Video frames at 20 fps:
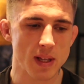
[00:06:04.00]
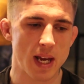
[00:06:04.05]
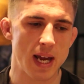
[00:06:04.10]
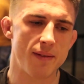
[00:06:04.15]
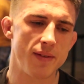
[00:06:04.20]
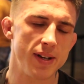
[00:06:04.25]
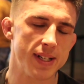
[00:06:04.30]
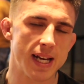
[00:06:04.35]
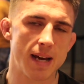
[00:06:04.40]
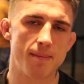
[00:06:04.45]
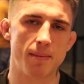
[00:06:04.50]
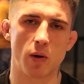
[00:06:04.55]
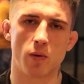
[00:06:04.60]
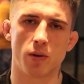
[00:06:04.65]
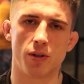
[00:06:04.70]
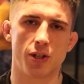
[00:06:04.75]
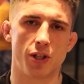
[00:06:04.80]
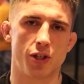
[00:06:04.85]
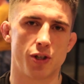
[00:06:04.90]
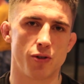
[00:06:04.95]
every time I
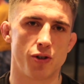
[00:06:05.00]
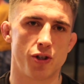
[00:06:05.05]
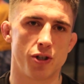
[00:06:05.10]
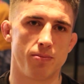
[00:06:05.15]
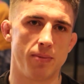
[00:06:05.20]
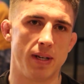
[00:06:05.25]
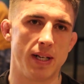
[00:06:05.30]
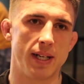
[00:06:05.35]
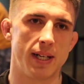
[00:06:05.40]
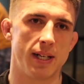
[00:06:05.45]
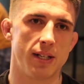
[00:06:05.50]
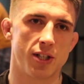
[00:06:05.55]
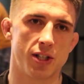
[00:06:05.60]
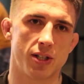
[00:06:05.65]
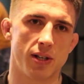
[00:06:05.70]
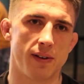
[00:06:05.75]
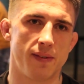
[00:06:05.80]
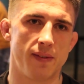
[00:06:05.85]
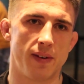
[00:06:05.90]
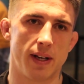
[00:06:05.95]
go onto social media and
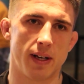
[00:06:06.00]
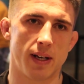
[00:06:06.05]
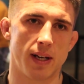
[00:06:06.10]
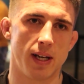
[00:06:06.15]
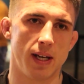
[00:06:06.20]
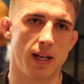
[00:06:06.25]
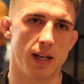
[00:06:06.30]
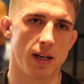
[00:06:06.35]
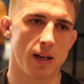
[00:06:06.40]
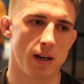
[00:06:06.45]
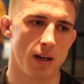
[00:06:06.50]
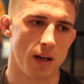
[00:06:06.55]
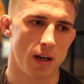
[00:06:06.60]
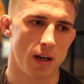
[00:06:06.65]
stuff, like this